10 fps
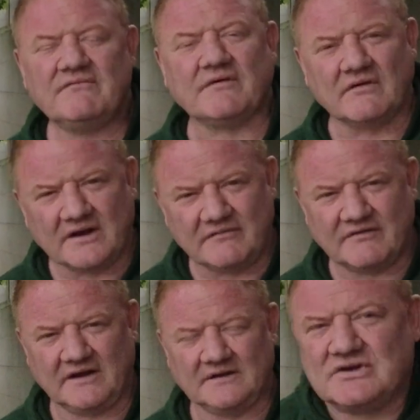for
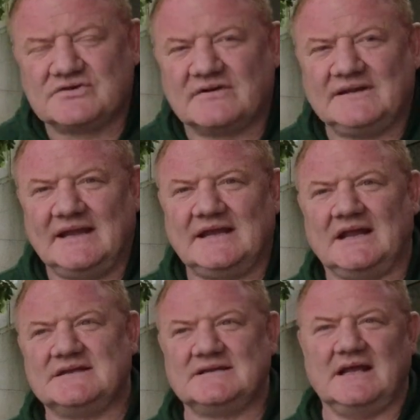ivory. It's just
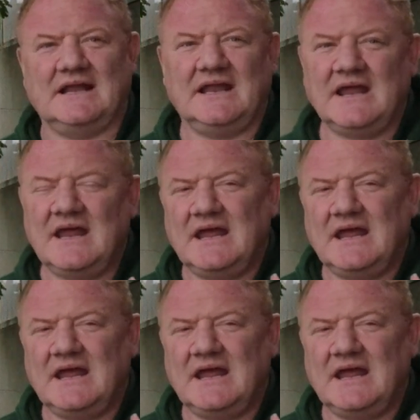ridiculous, and